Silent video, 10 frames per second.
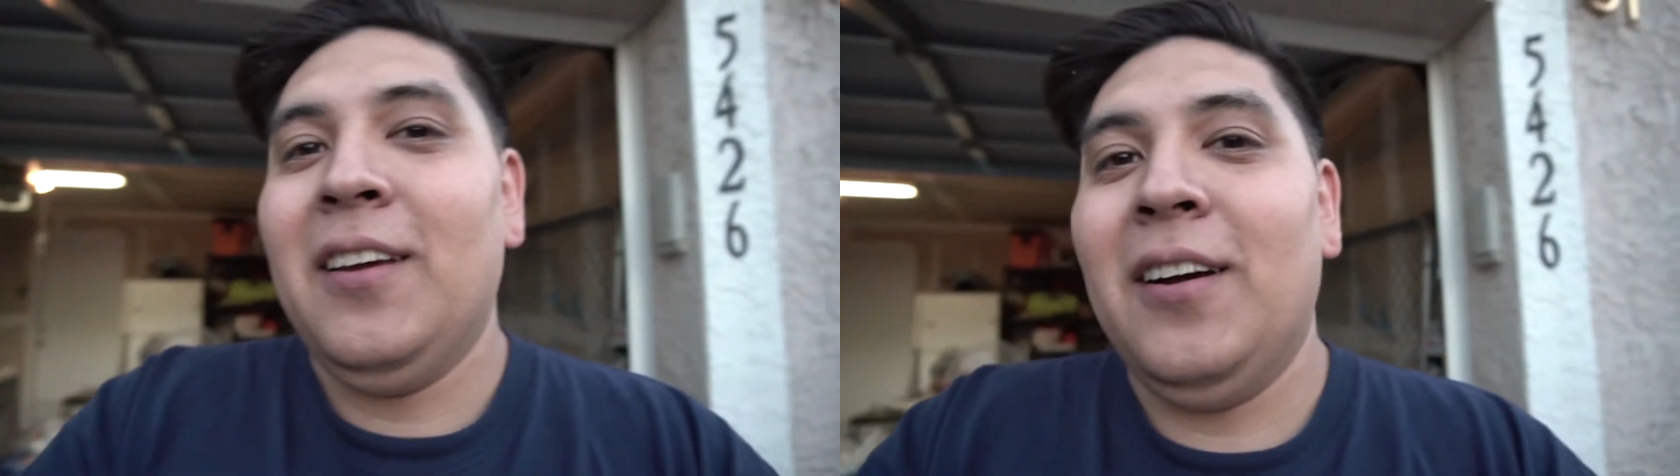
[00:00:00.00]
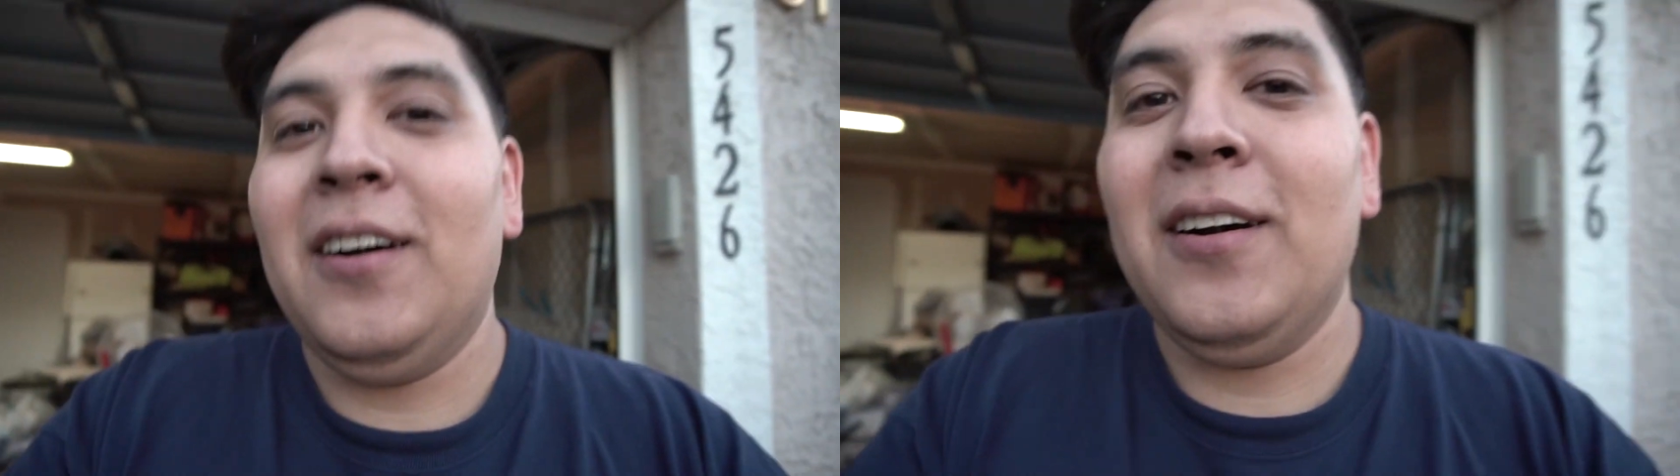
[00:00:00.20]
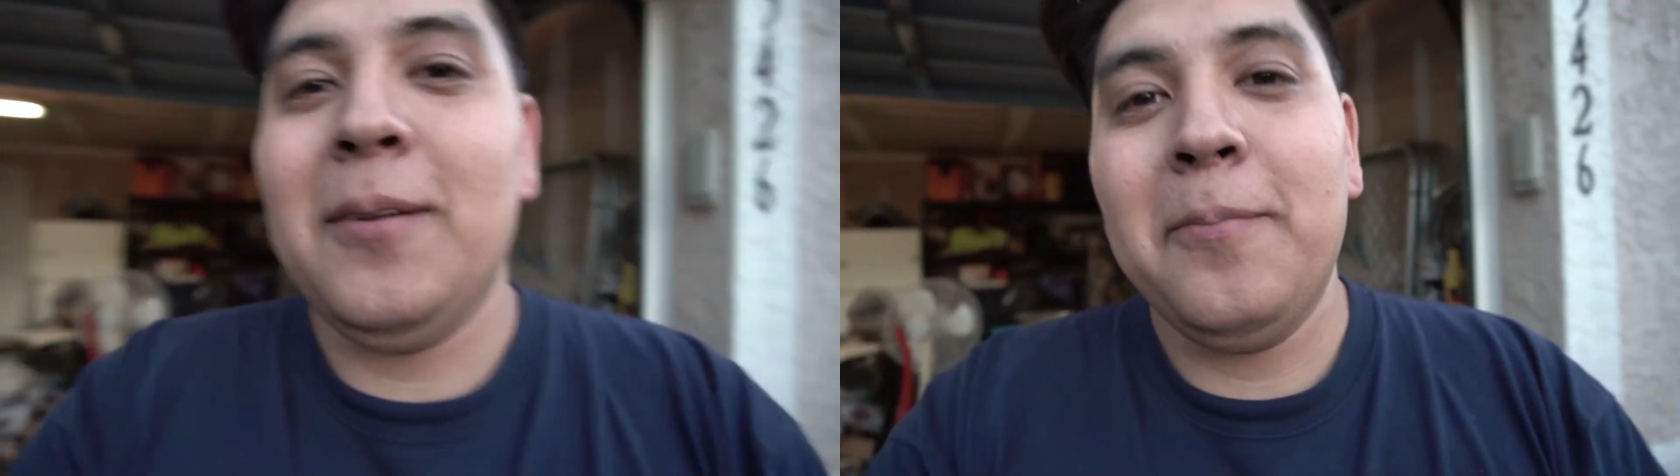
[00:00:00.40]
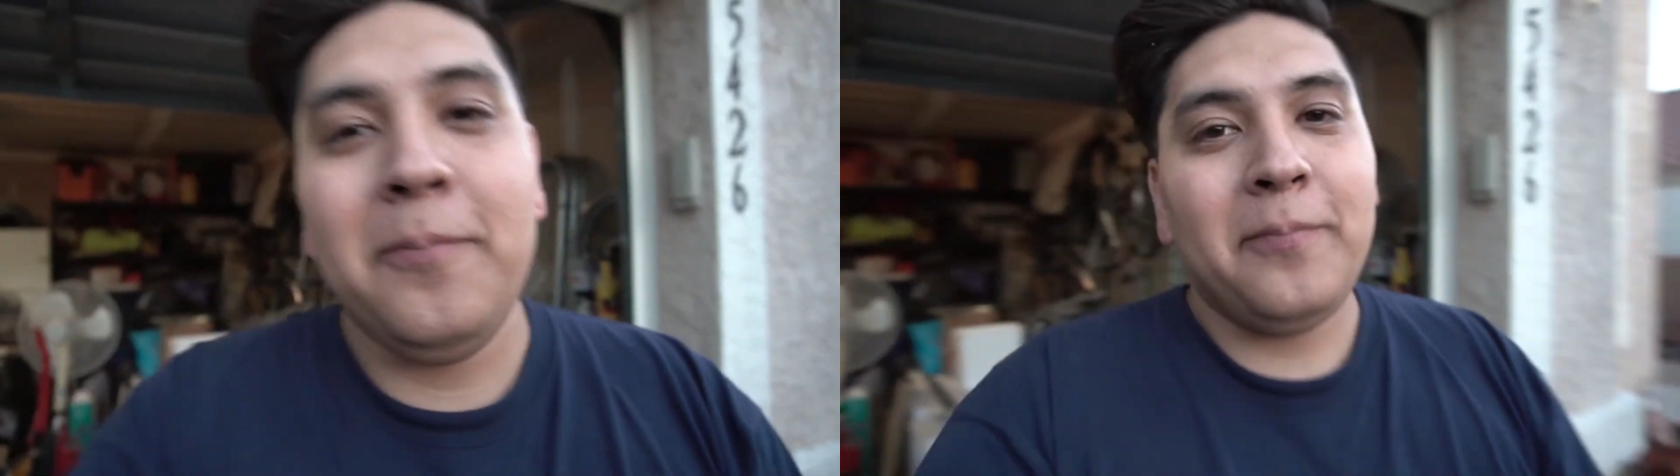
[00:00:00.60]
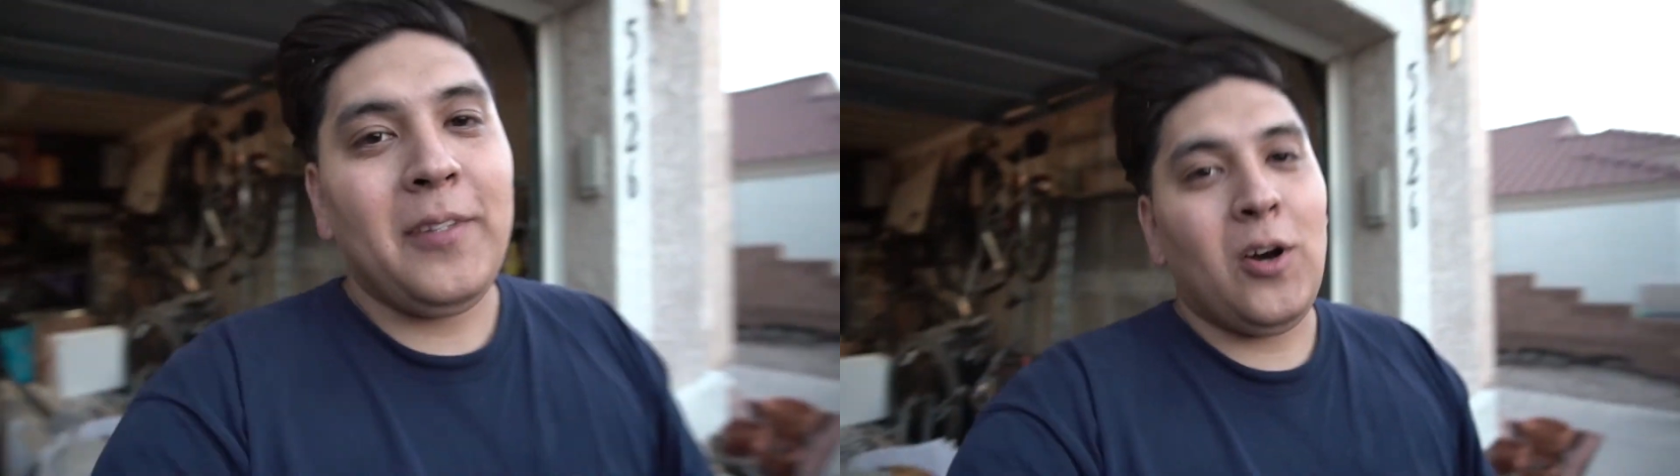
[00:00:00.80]
I
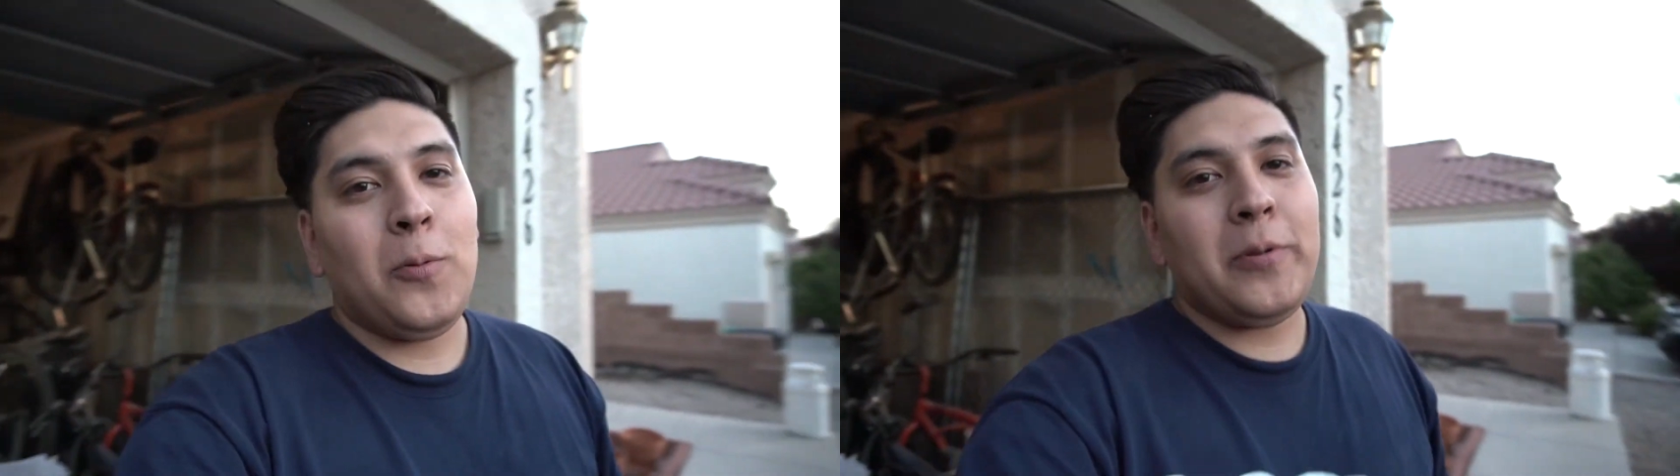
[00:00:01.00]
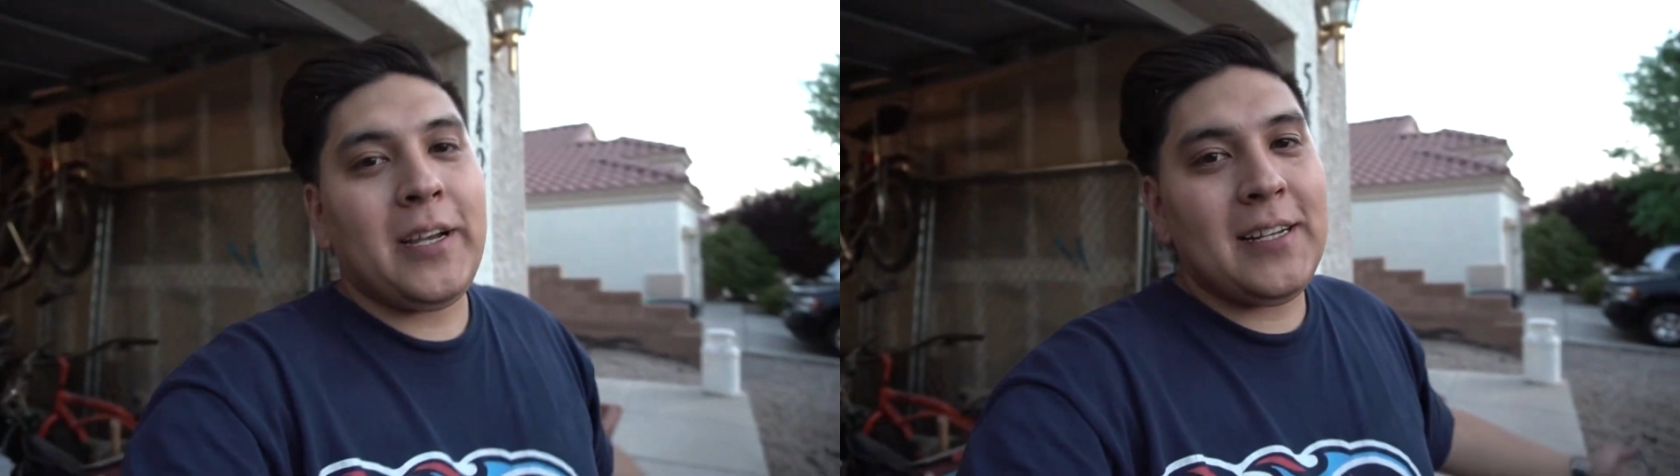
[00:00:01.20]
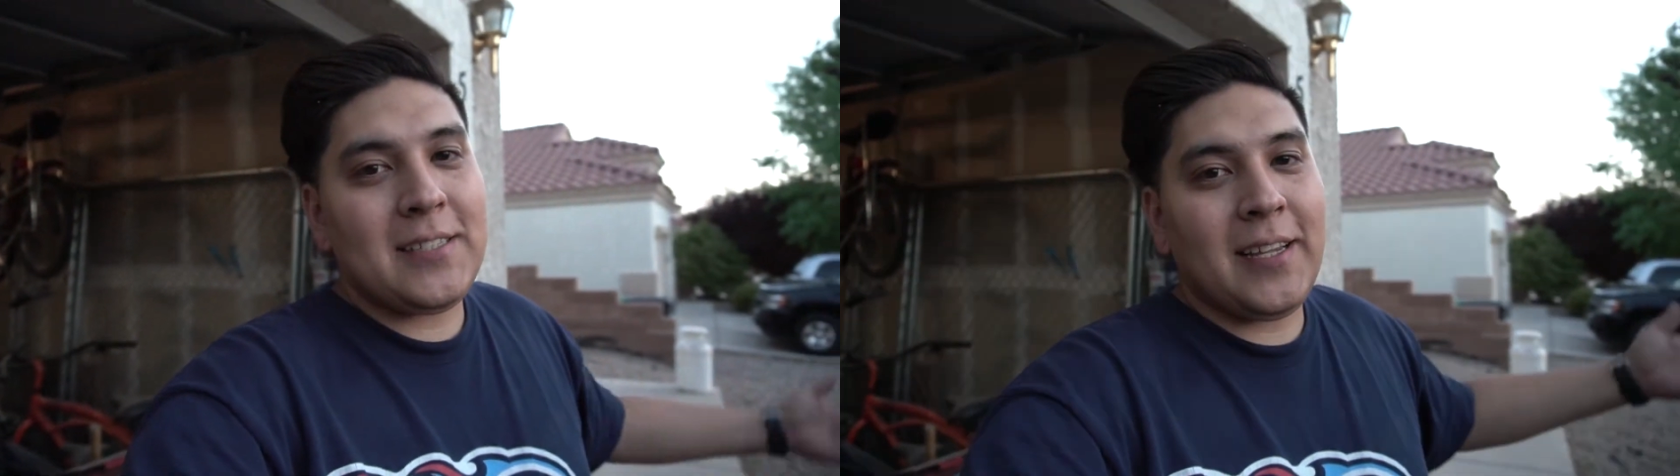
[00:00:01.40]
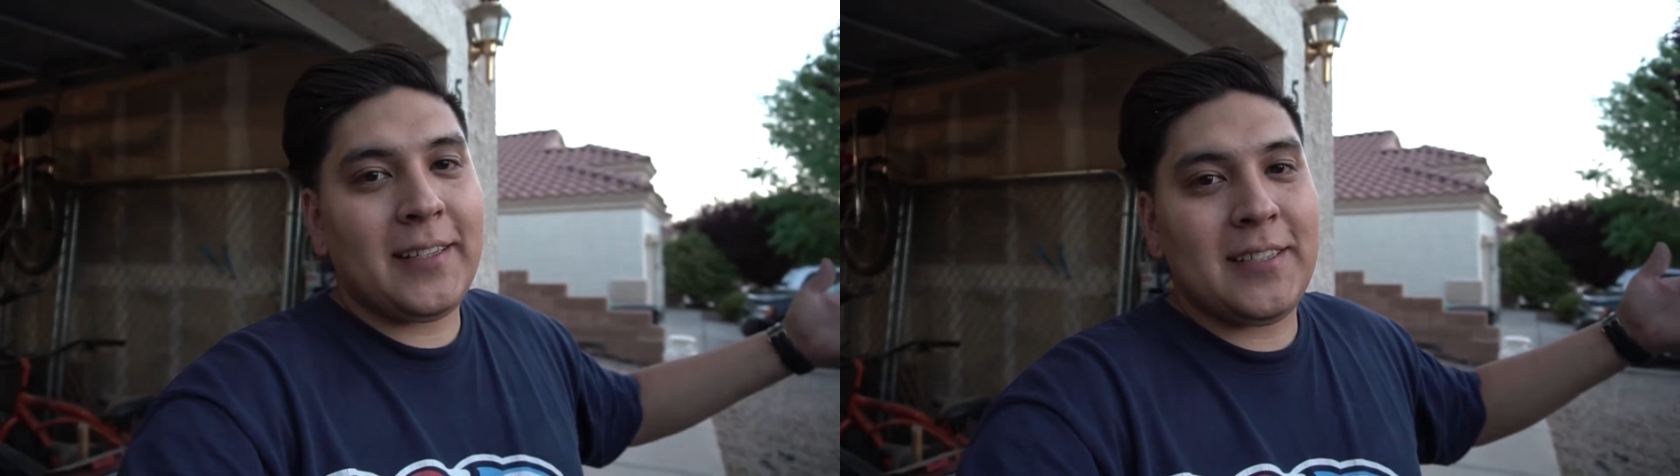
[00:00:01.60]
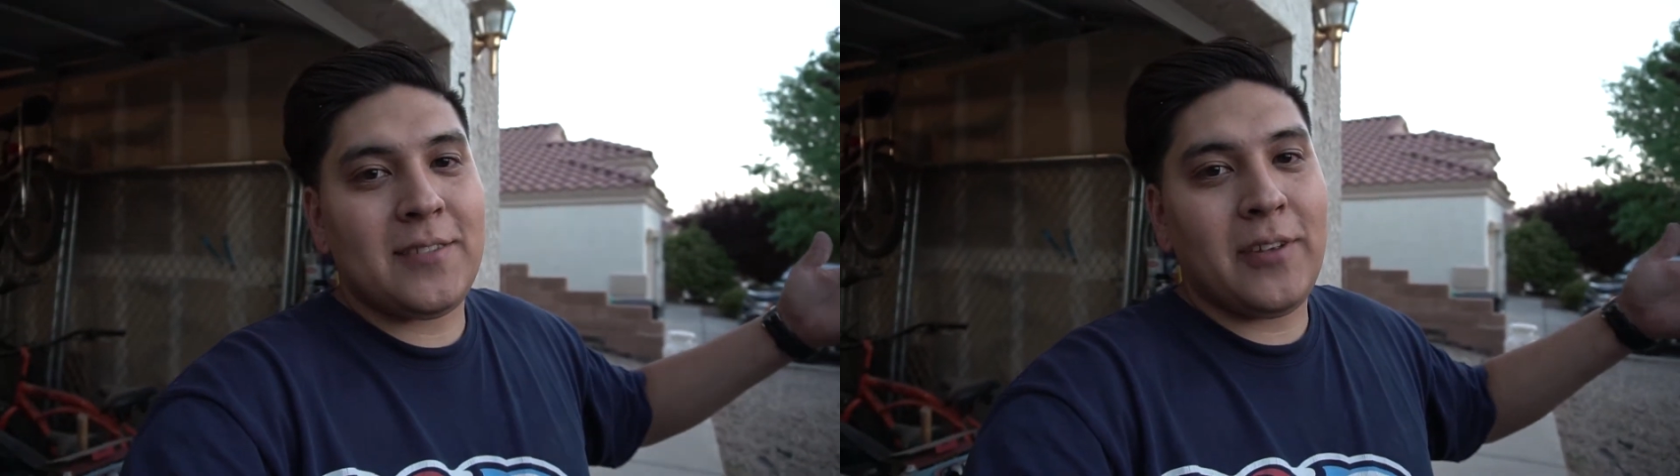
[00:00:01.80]
hope you guys like
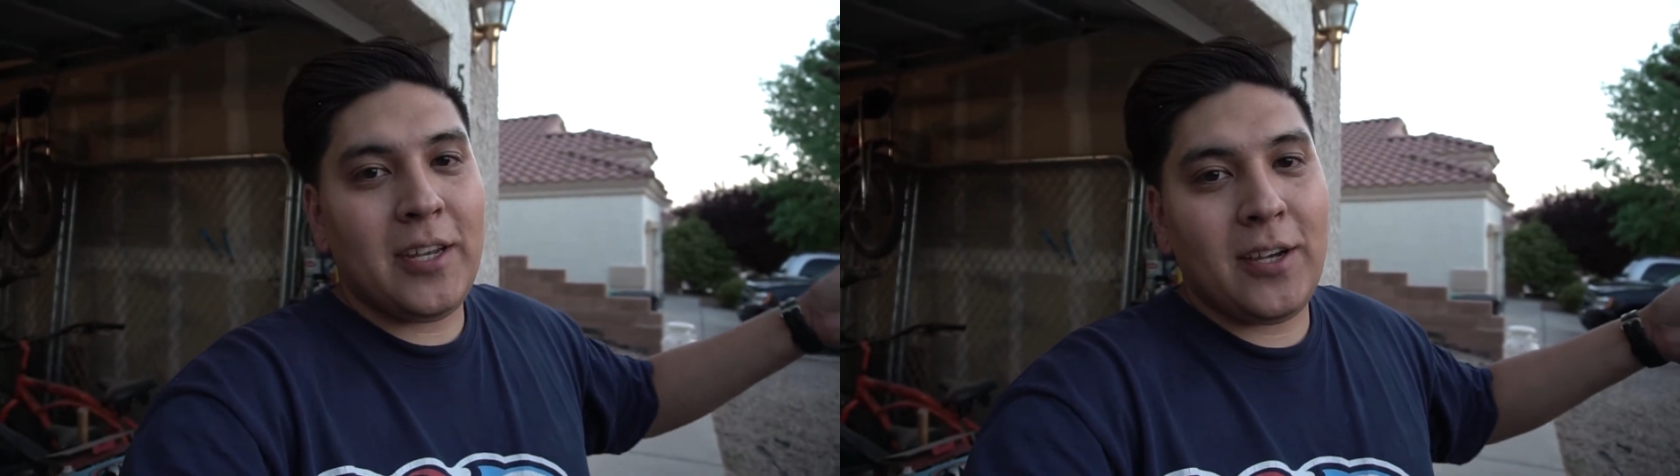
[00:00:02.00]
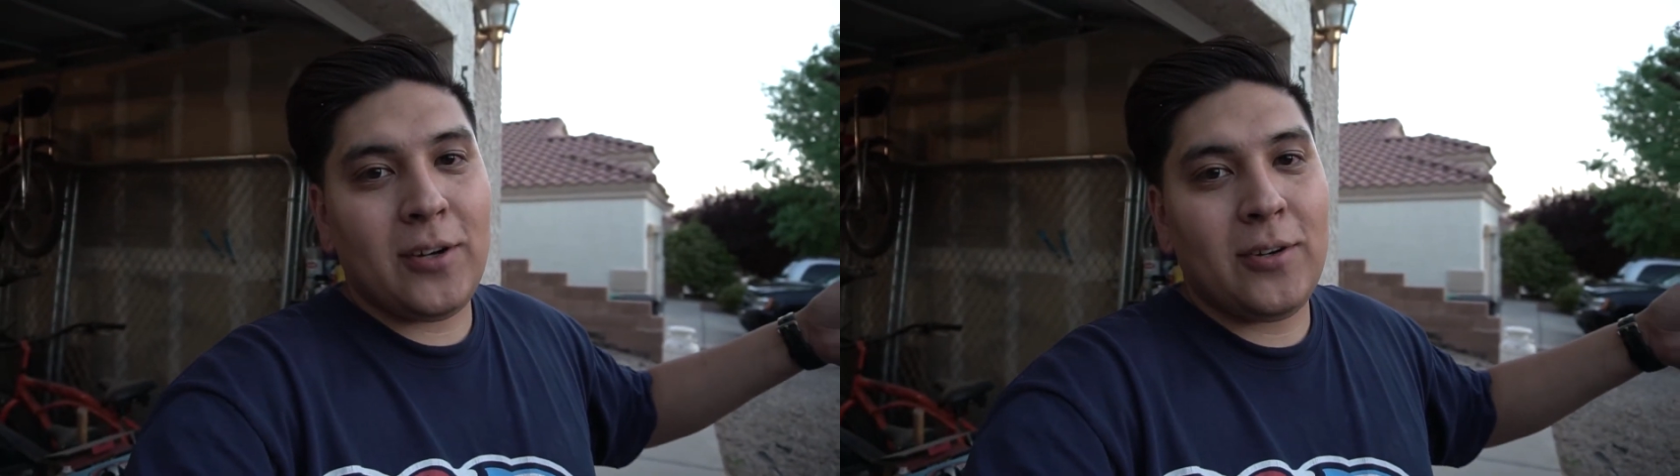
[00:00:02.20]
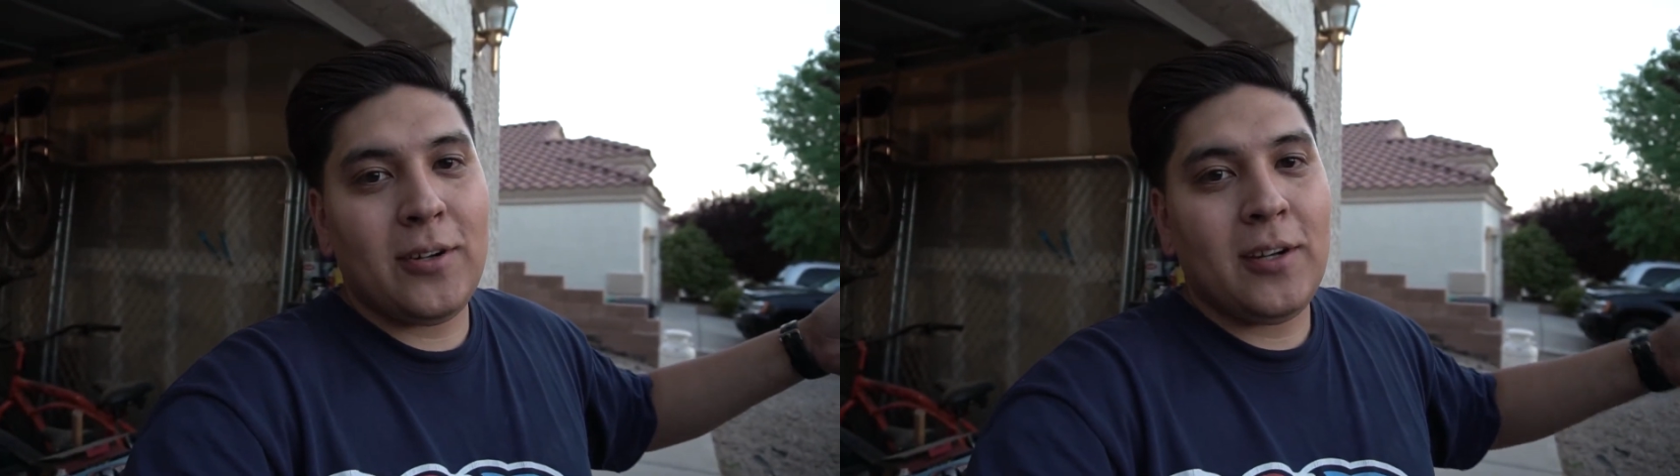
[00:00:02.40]
this video.